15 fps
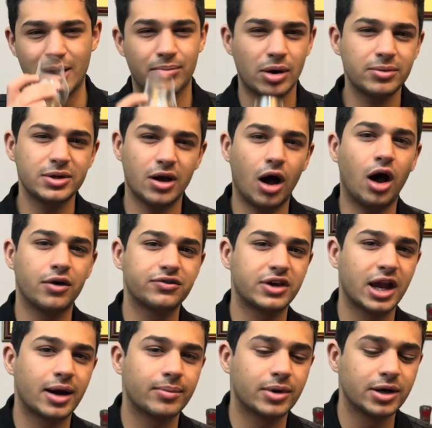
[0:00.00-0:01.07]
probably off
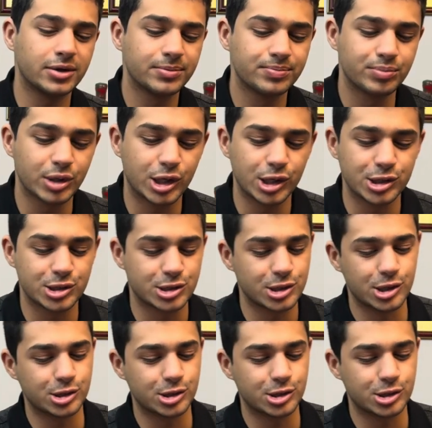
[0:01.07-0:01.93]
camera, because